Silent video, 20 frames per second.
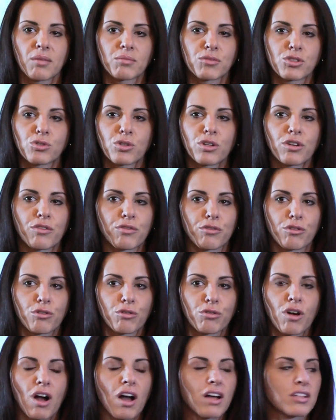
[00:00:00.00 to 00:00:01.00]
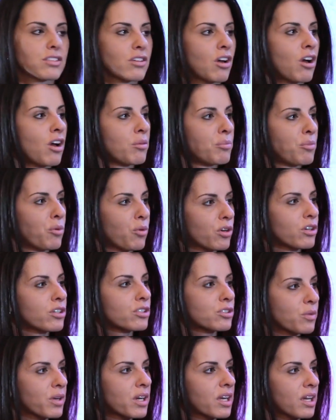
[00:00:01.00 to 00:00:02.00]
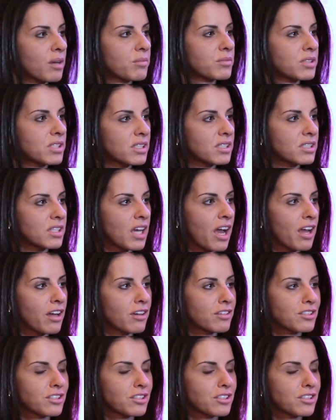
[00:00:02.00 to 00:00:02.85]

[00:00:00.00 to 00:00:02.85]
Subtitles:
sort of cross all borders when it comes to style.